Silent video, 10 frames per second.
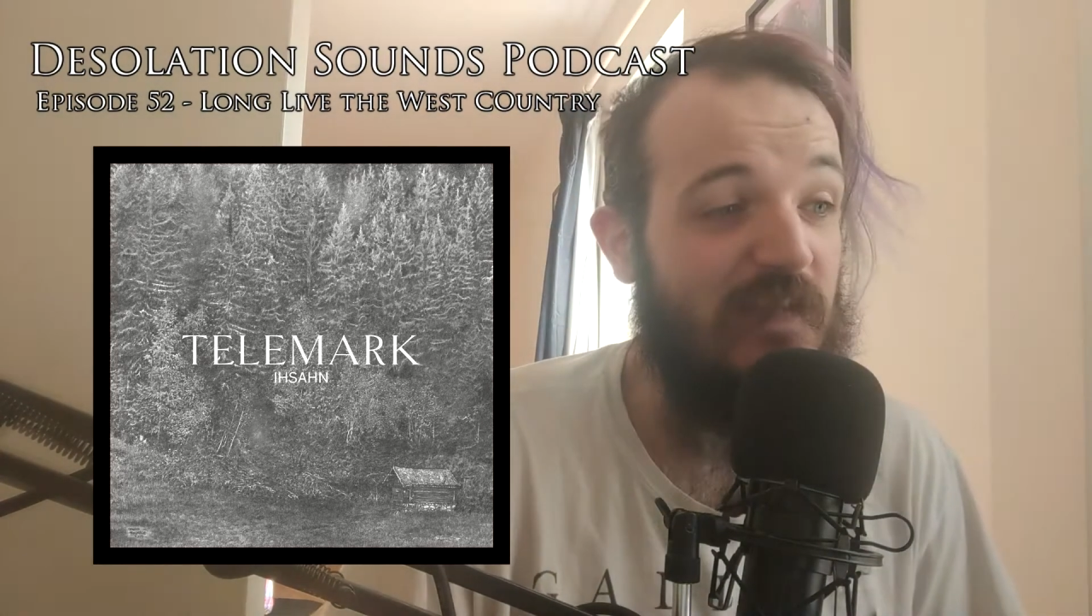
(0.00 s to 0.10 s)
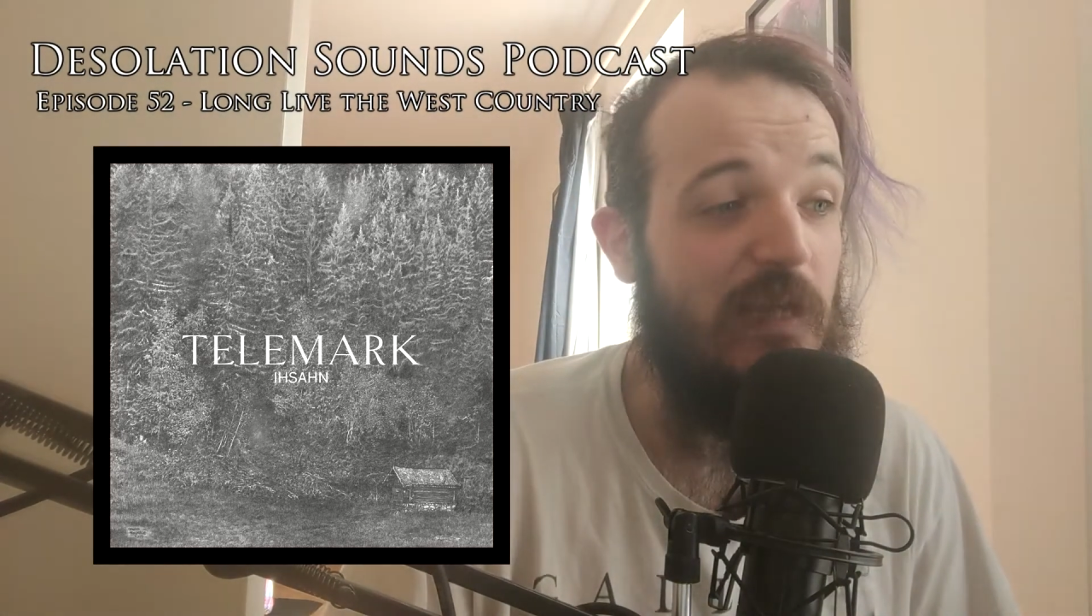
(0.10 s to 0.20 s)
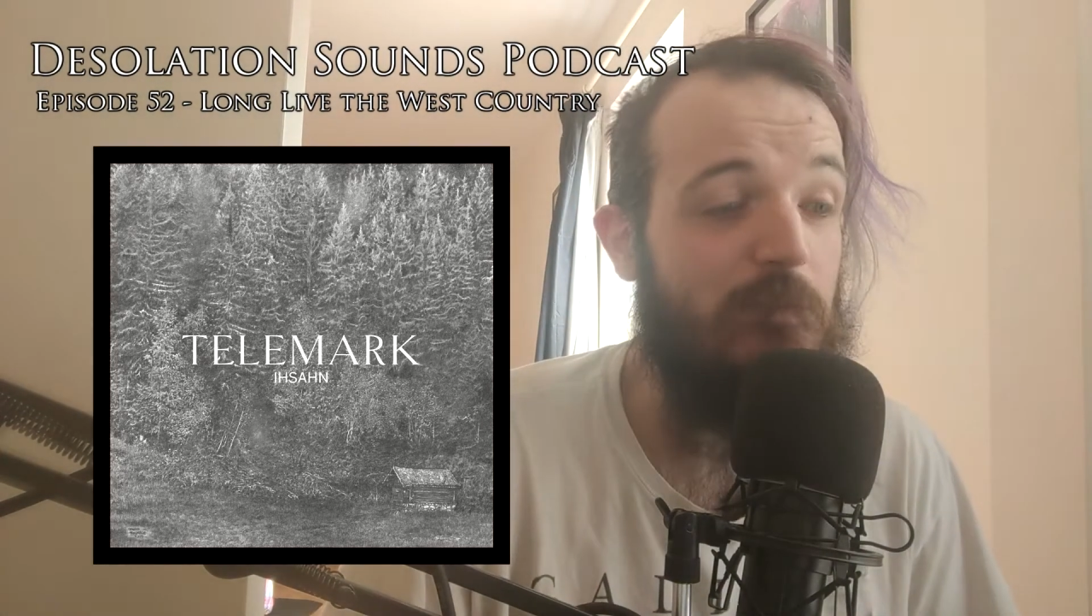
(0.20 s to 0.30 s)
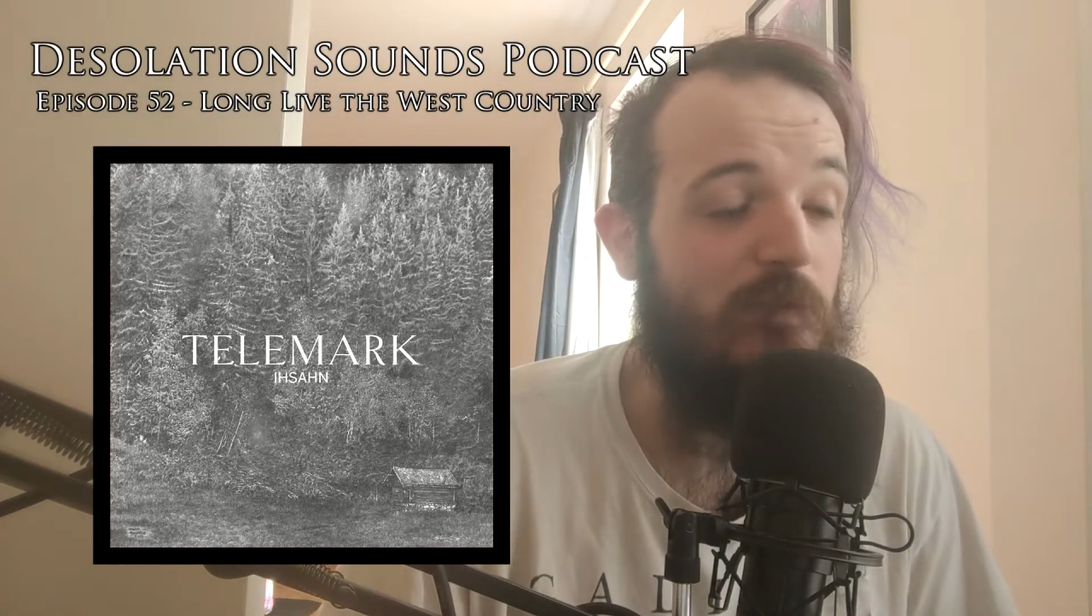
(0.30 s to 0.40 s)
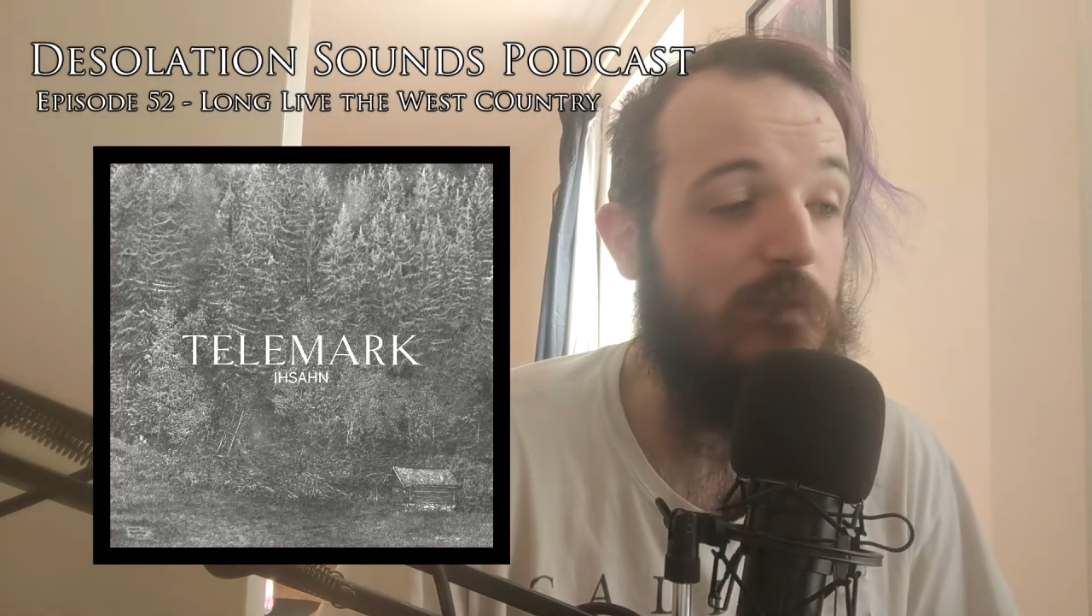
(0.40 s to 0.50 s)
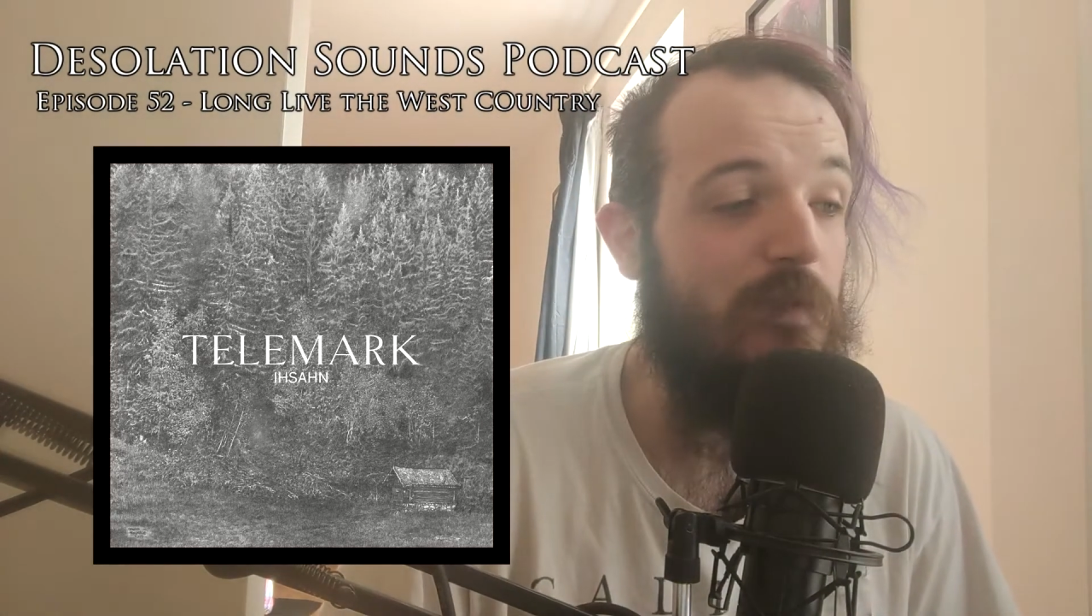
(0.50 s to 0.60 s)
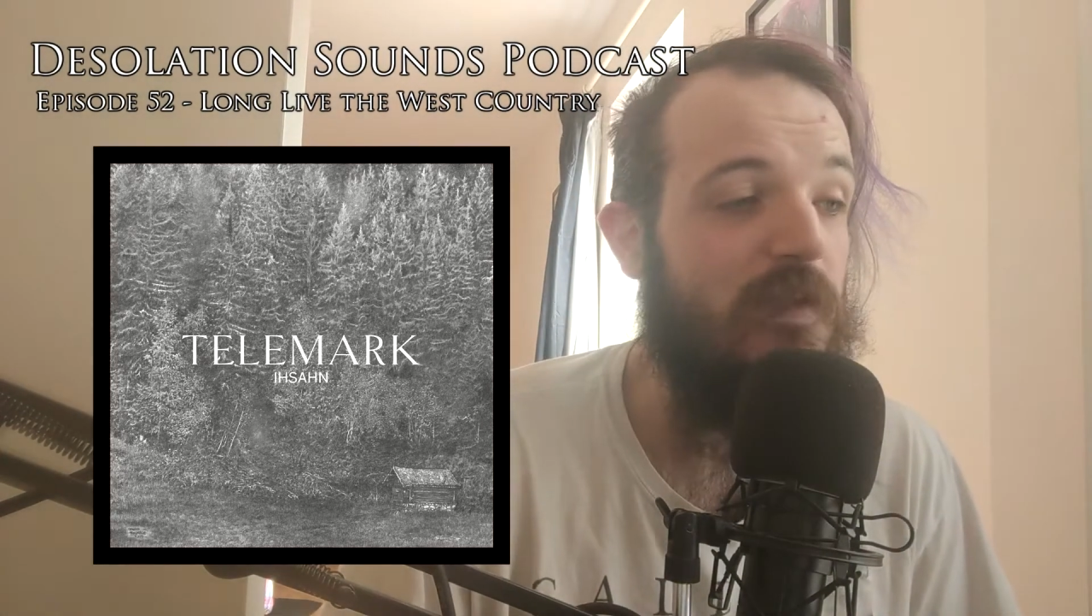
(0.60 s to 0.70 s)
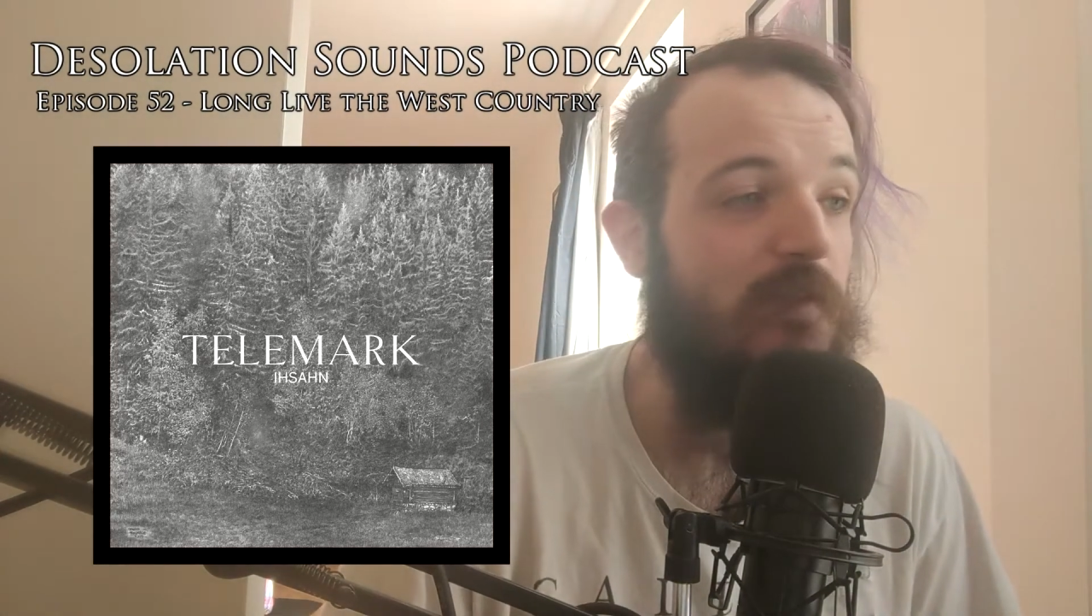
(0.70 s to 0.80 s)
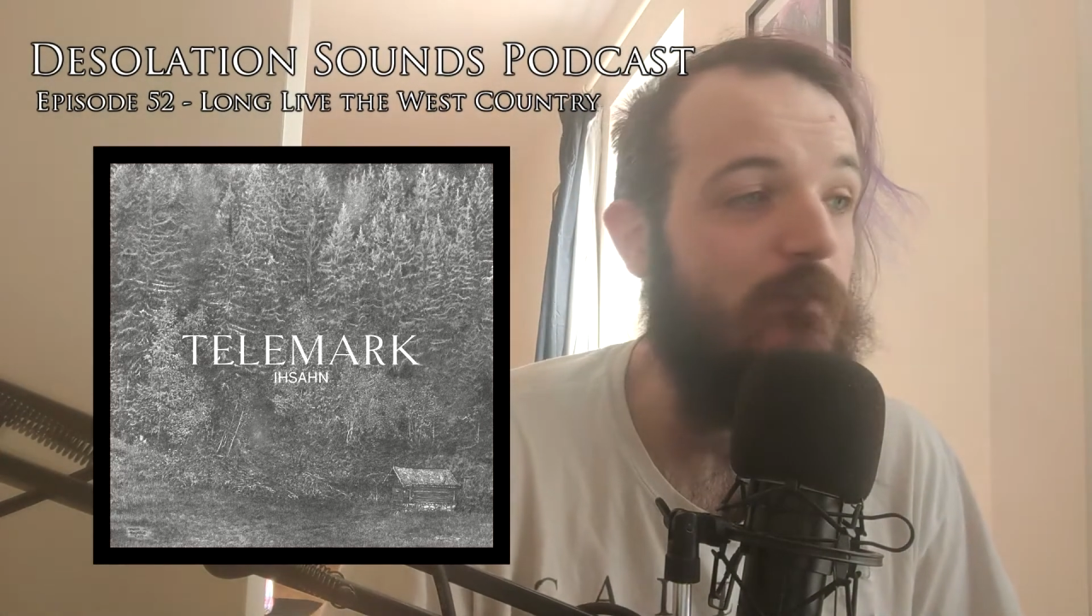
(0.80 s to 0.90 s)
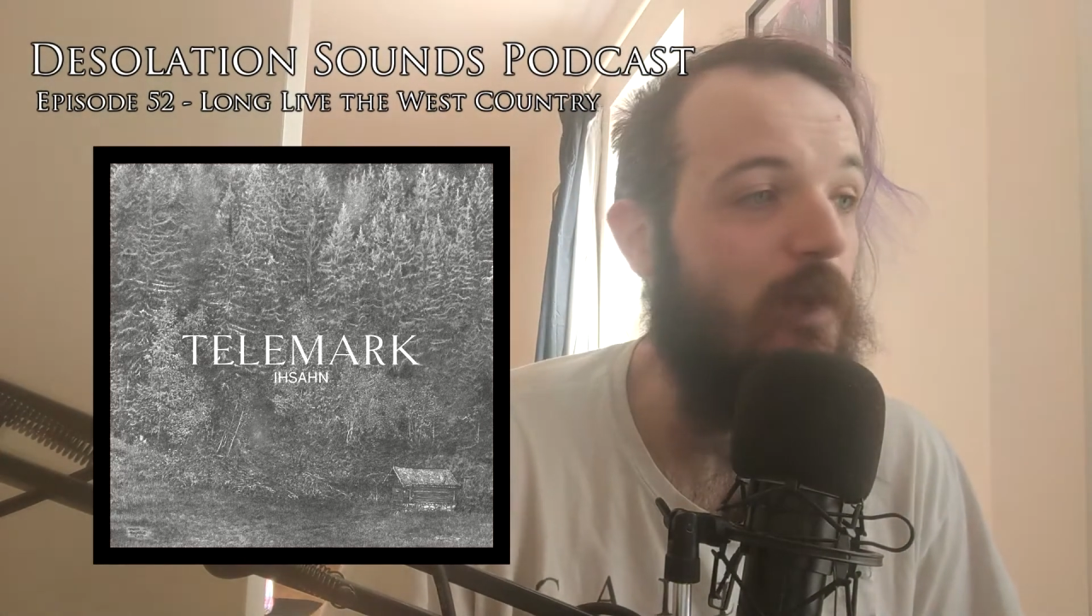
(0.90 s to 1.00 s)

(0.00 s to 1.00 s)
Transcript: debut EP.